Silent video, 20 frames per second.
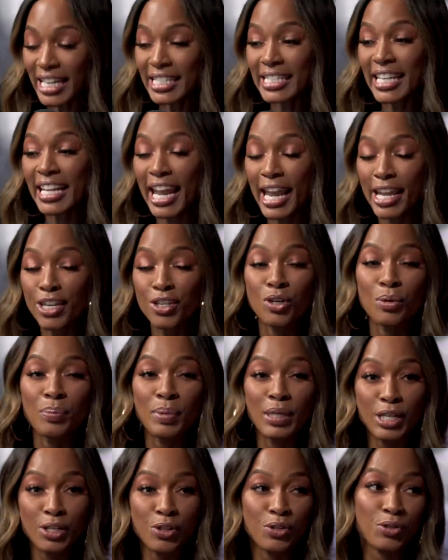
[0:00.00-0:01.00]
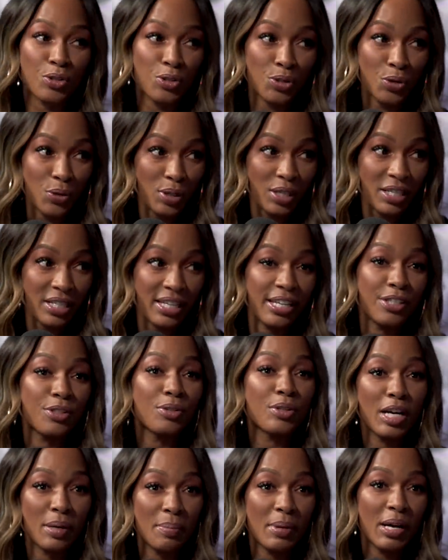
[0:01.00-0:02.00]
and say, hey, you're gonna be here in New York, can
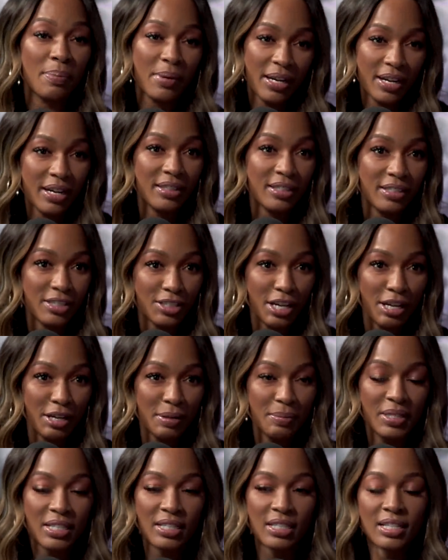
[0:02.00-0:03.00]
you come up? I got the job.